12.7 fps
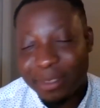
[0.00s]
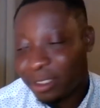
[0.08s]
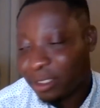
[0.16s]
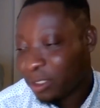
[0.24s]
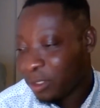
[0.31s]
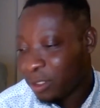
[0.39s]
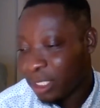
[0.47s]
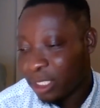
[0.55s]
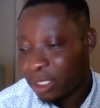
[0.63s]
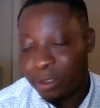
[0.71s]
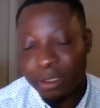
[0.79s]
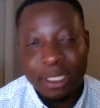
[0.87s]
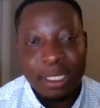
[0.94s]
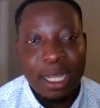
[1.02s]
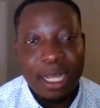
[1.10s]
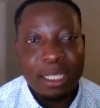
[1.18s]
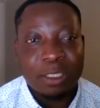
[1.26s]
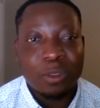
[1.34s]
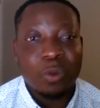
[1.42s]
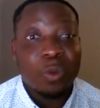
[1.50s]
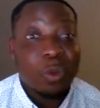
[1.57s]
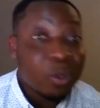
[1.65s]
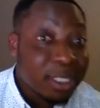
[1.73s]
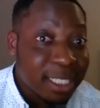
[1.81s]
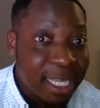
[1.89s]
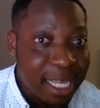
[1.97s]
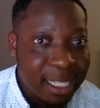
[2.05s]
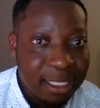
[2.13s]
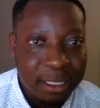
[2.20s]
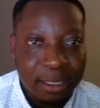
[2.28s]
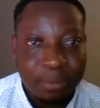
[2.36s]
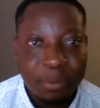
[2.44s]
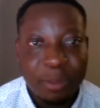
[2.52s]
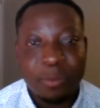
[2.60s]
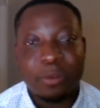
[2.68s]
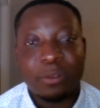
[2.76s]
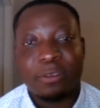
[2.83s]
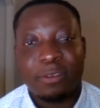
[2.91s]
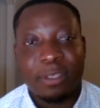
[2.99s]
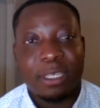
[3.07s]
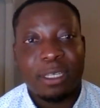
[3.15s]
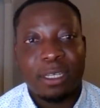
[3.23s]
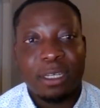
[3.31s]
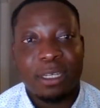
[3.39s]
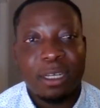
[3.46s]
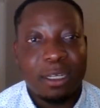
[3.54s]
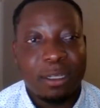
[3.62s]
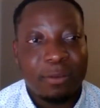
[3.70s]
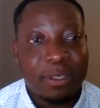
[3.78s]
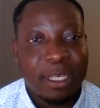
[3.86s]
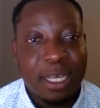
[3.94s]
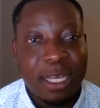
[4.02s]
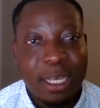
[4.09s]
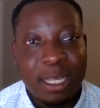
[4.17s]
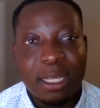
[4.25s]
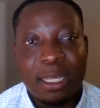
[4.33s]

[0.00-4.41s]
It's not as rosy as people think they are,